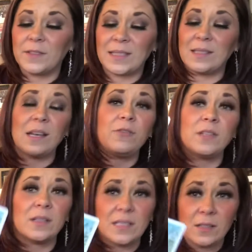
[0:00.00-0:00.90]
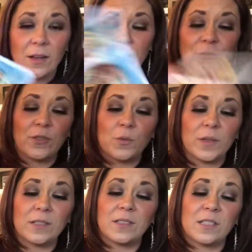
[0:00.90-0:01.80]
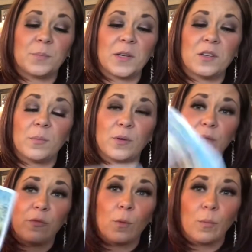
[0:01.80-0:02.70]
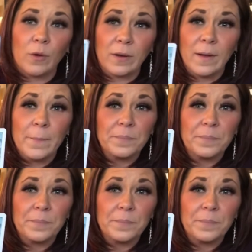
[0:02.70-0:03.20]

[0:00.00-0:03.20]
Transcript: It's definitely time for the wheel to spin you both forward,